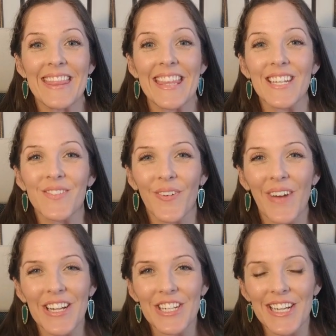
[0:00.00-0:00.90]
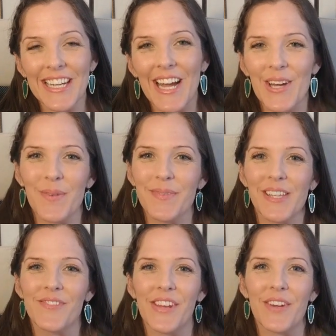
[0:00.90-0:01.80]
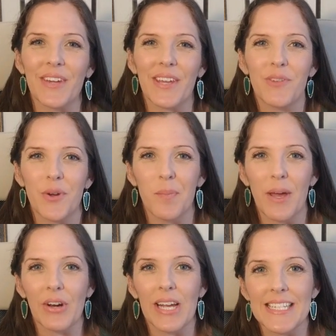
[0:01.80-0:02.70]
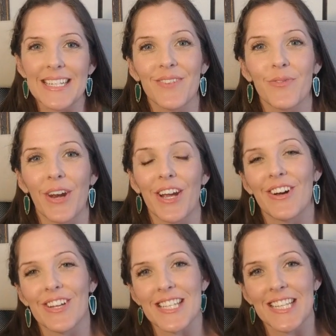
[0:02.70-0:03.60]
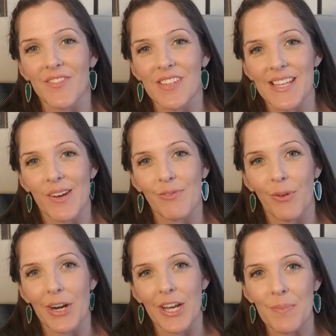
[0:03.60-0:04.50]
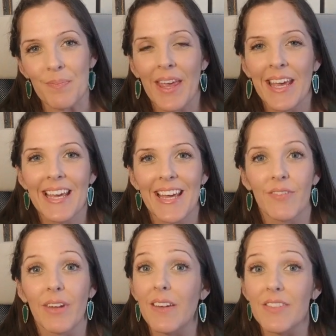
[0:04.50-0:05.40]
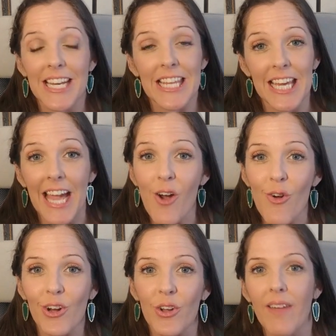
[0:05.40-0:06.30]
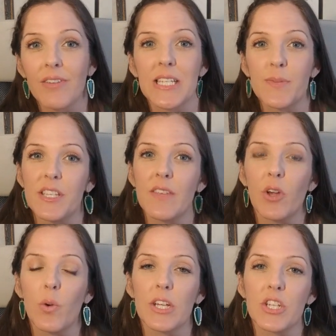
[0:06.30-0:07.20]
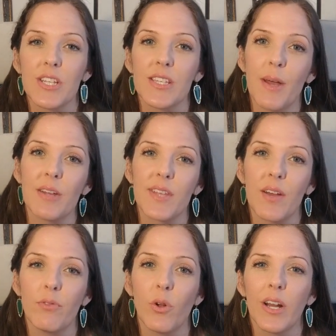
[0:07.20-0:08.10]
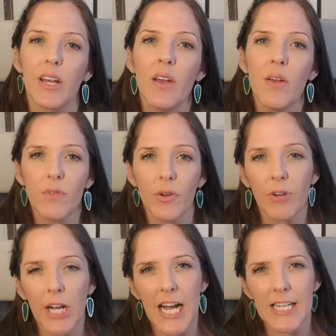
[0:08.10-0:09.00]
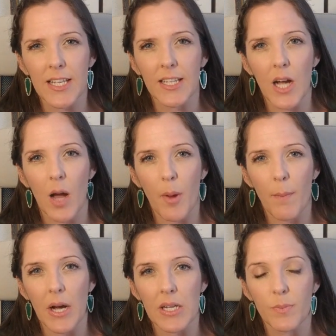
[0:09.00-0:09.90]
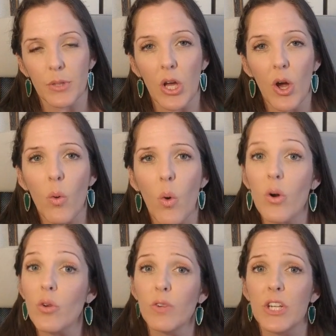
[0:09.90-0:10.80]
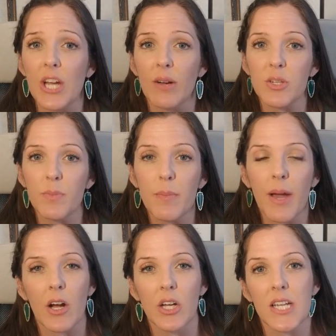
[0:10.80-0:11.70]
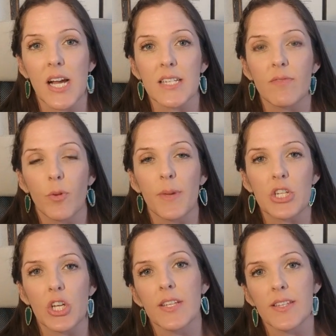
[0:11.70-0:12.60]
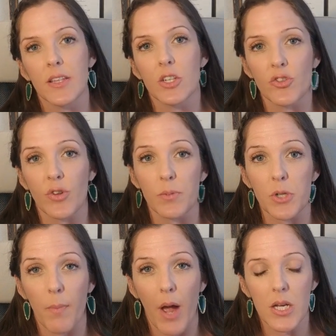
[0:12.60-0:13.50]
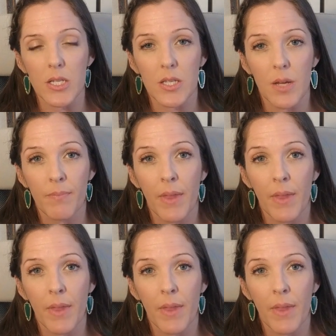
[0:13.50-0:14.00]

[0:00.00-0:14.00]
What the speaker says: Thanks for watching. I hope this video gave you a better idea of what it costs to live in South Florida. If I left anything out or you have any specific questions about South Florida, feel free to ask in the comment box below or reach out to me. My contact information is in the description box.